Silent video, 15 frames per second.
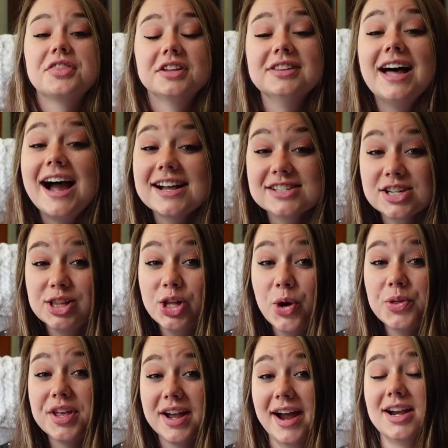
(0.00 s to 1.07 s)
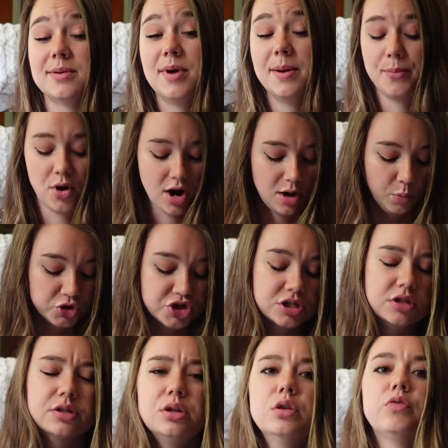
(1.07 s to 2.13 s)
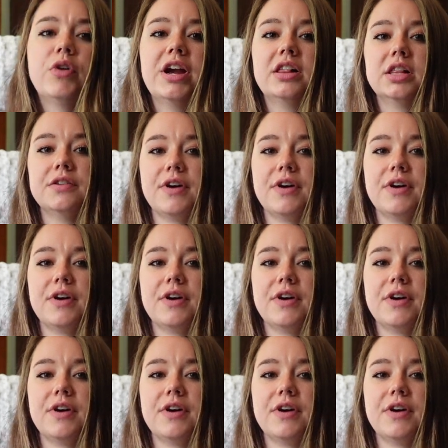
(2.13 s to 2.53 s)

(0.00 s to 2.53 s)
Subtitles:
The last clothing item I bought, which is a little wrinkly